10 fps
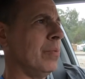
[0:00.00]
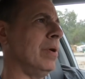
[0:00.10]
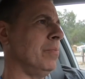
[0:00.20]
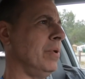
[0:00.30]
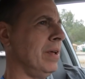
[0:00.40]

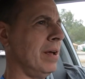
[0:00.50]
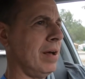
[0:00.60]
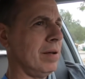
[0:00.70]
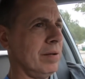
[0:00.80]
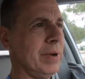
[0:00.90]
When we
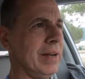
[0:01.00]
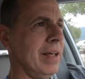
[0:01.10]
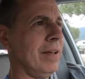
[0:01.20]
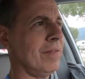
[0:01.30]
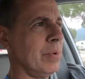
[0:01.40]

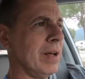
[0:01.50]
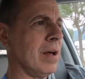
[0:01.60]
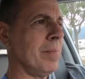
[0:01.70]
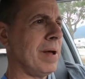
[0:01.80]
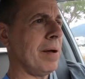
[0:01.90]
leave and we
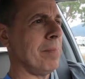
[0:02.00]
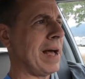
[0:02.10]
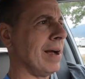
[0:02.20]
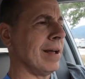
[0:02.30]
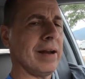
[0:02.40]
come
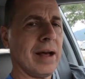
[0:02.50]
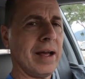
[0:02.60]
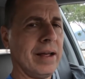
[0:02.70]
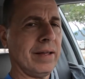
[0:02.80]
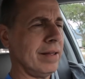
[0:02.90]
back at
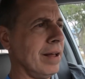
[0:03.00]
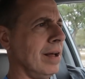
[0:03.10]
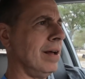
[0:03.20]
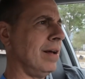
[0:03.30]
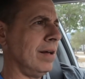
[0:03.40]
night,
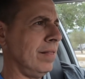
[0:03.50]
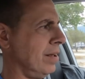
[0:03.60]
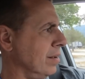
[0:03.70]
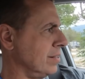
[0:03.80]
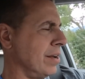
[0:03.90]

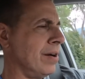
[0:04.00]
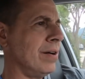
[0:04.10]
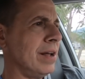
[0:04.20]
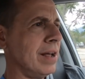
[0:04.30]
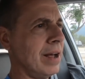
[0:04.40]
the
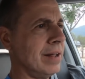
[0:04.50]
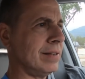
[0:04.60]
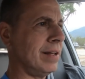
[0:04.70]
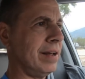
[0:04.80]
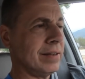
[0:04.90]
security guys,
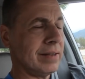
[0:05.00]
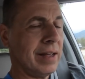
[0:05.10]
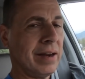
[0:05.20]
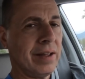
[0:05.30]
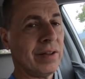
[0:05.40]
they
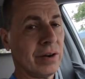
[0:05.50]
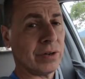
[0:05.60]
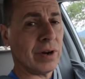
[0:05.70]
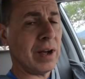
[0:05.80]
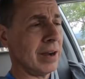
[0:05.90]
sit in their
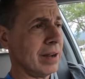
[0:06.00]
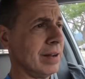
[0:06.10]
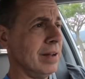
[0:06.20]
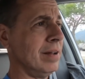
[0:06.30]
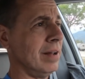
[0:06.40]
truck
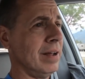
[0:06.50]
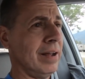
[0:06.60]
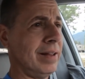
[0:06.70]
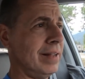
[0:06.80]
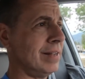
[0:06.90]

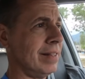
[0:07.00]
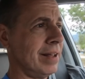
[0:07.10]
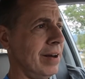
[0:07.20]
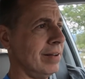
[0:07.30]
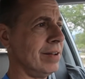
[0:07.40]
and they sit
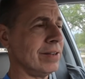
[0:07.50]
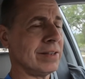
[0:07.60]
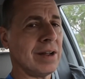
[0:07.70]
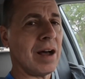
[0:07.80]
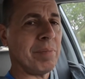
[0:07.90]
there and they'll
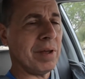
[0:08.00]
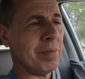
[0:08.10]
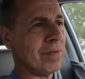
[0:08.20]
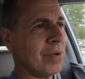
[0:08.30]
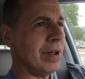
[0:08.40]
stop you
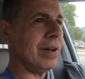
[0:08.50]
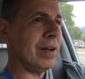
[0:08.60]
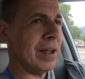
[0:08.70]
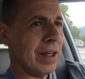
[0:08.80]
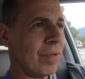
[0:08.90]
before you
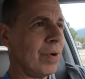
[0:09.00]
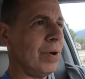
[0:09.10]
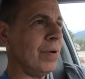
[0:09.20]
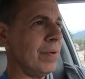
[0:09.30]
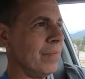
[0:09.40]
can get
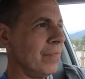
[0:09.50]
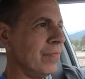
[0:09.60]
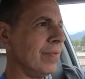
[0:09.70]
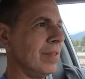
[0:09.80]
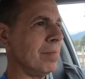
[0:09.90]
through
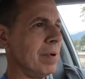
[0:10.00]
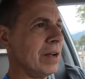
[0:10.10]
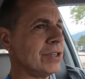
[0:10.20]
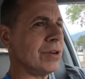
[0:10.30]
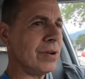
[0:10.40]
and make
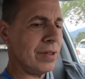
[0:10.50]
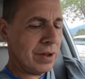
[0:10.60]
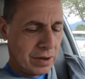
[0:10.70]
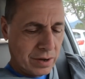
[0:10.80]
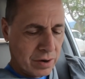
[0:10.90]
sure
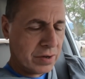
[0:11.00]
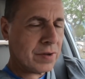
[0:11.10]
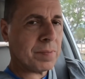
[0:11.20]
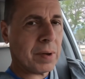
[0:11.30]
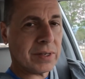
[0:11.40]
that you're
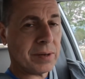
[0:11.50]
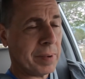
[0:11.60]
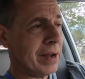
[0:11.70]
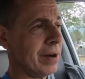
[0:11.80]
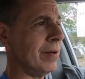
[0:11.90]
supposed to
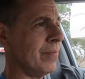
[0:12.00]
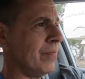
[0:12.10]
be here.